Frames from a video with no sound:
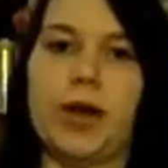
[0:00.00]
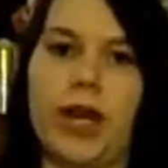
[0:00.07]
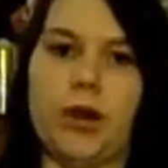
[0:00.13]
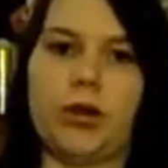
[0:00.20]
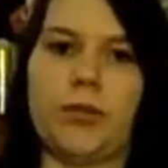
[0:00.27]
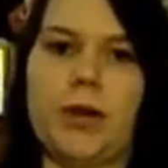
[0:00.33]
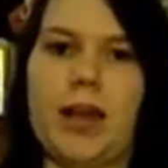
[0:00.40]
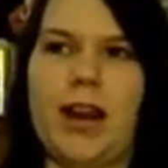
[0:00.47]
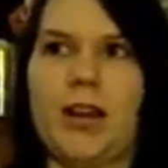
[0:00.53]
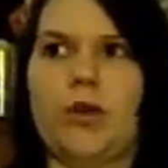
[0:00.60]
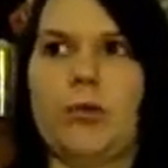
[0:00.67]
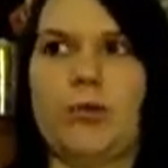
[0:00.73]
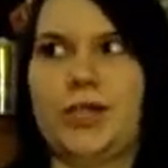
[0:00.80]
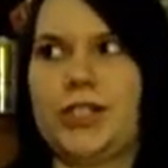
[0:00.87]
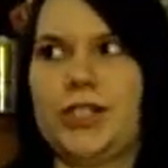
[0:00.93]
when I go to bed,
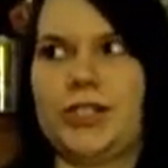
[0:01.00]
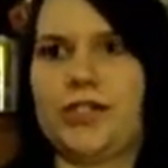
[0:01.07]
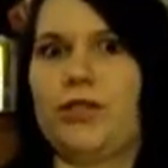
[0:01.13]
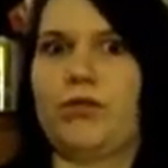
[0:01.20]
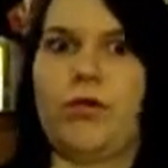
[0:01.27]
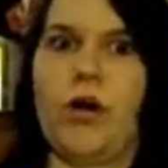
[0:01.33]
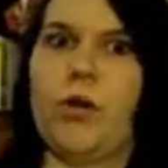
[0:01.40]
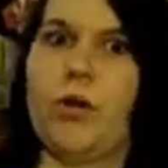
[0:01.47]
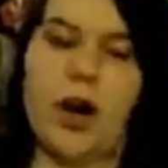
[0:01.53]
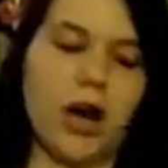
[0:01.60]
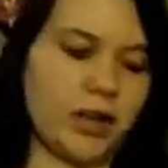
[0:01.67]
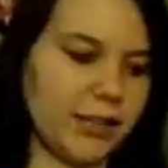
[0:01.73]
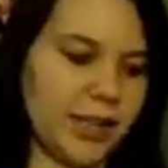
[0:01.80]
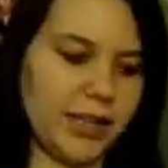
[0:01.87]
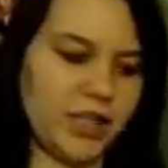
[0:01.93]
I normally just throw
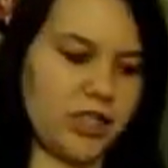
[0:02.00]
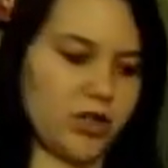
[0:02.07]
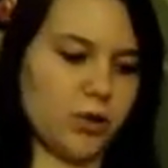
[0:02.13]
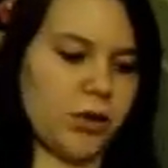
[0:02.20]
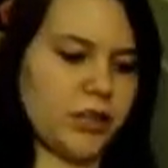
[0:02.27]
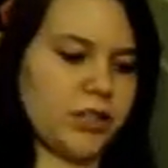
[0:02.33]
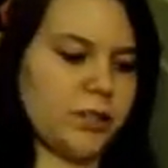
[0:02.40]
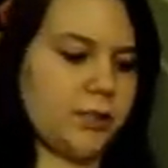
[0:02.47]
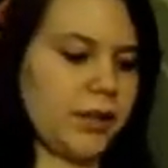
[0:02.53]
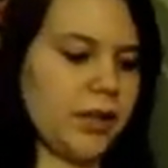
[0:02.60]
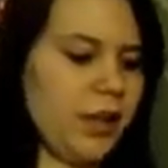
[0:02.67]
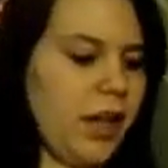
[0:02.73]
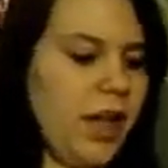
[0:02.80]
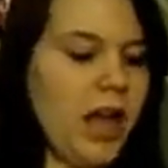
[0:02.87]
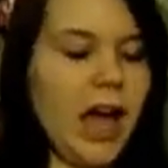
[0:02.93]
on like shorts,
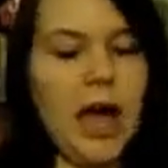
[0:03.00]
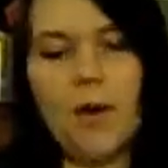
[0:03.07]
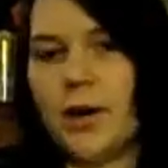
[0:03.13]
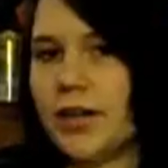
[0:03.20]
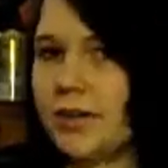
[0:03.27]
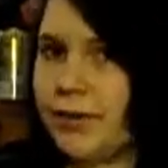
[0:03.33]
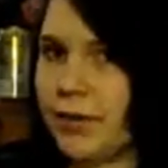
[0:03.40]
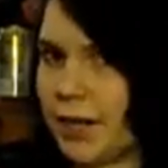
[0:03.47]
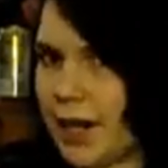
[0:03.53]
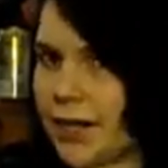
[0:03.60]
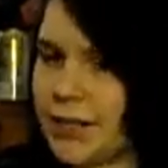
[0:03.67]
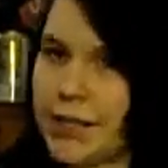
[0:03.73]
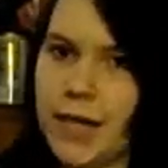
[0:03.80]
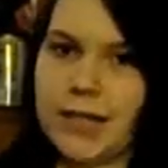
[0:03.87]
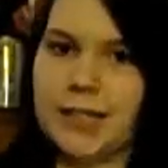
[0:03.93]
but I wanted to feel
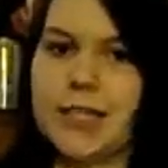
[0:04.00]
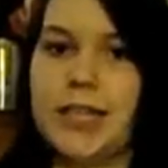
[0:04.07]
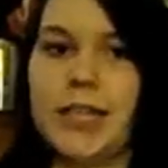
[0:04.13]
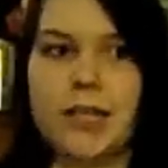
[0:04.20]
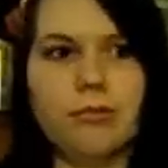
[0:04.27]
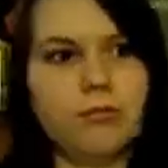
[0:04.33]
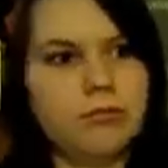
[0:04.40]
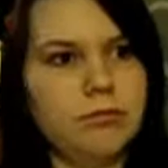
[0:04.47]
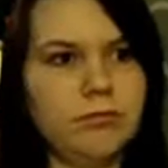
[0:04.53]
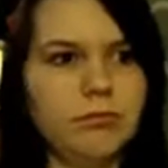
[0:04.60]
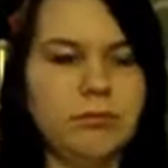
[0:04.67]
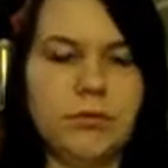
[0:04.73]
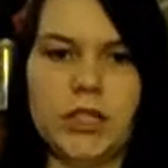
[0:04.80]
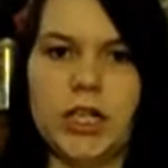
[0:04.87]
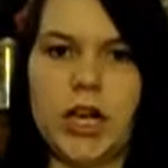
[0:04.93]
kind of sexy and,
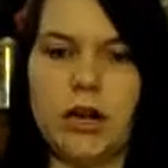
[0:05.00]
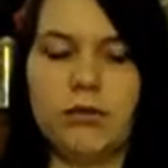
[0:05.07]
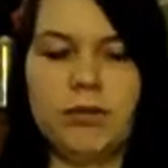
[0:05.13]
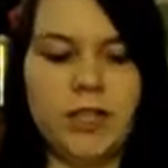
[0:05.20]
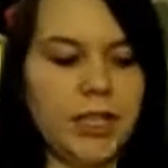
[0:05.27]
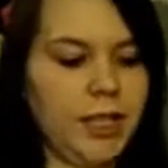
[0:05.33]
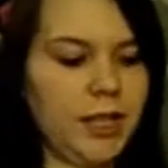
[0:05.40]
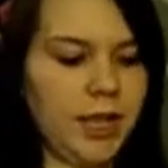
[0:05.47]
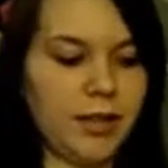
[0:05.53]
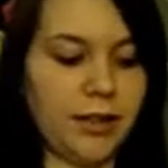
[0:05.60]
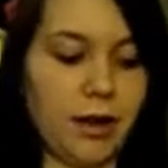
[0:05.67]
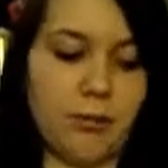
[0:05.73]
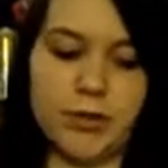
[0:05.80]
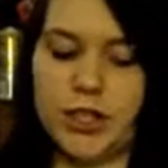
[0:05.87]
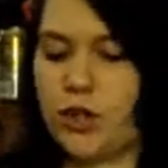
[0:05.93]
you know, I
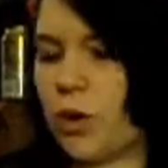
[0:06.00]
thought it was